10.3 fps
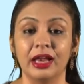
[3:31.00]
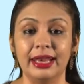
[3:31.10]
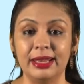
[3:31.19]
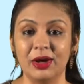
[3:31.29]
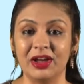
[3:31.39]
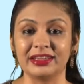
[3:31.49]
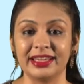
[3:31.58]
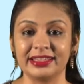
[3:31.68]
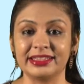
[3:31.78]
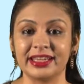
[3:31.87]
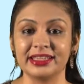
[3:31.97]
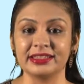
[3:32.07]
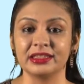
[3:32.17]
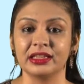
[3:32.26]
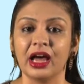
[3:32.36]
Long
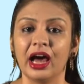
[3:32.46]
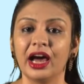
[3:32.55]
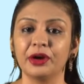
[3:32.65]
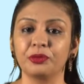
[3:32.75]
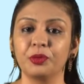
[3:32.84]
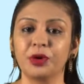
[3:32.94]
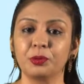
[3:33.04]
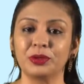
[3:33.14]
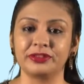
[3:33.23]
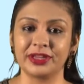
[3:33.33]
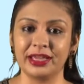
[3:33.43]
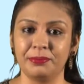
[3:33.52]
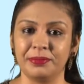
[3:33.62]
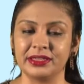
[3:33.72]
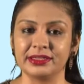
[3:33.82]
neckties are worn with tie
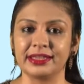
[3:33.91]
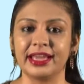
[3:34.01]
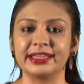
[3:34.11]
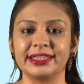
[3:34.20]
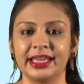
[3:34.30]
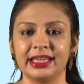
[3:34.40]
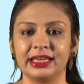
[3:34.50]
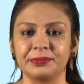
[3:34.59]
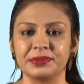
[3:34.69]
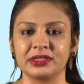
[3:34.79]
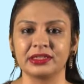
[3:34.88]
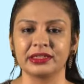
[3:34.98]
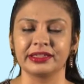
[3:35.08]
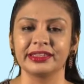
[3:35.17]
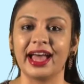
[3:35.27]
pins and tie clips,
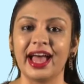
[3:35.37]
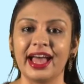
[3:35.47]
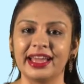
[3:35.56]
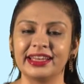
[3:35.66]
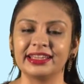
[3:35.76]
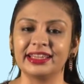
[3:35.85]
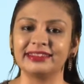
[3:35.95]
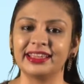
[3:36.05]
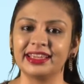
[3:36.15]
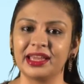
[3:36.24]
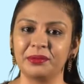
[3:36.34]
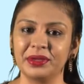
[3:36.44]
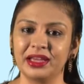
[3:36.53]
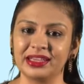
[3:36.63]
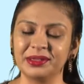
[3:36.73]
and they can
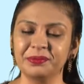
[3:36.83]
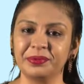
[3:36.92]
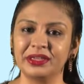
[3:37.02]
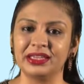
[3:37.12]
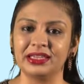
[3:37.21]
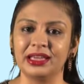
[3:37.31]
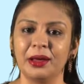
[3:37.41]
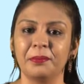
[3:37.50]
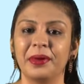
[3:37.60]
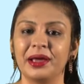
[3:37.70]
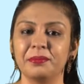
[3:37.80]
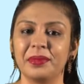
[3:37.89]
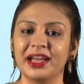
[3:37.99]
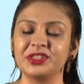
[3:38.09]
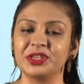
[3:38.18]
be accompanied by
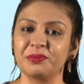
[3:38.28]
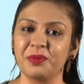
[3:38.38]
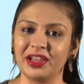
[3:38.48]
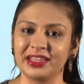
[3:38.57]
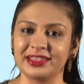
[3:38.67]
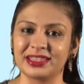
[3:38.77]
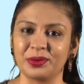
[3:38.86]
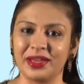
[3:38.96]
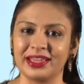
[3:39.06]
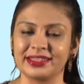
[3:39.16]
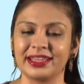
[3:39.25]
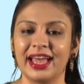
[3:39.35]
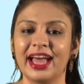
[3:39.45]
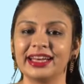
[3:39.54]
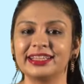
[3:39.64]
matching pocket squares
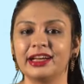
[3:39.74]
and